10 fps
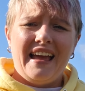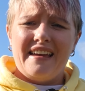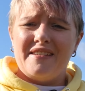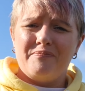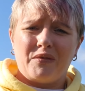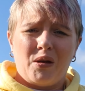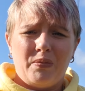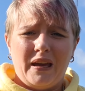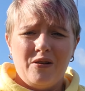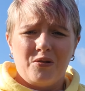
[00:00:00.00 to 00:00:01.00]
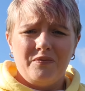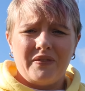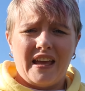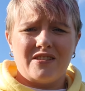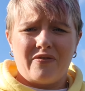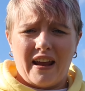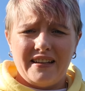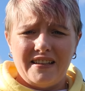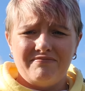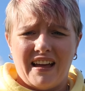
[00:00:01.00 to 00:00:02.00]
Um, but hey ho, it's
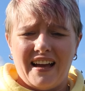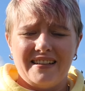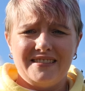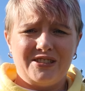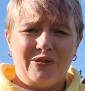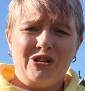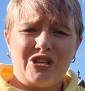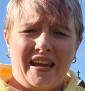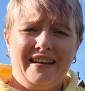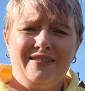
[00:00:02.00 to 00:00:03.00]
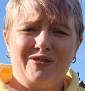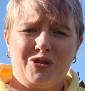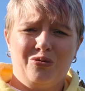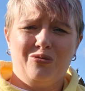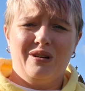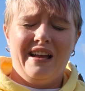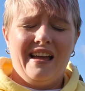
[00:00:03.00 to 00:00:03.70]
Friday and sun is shining, so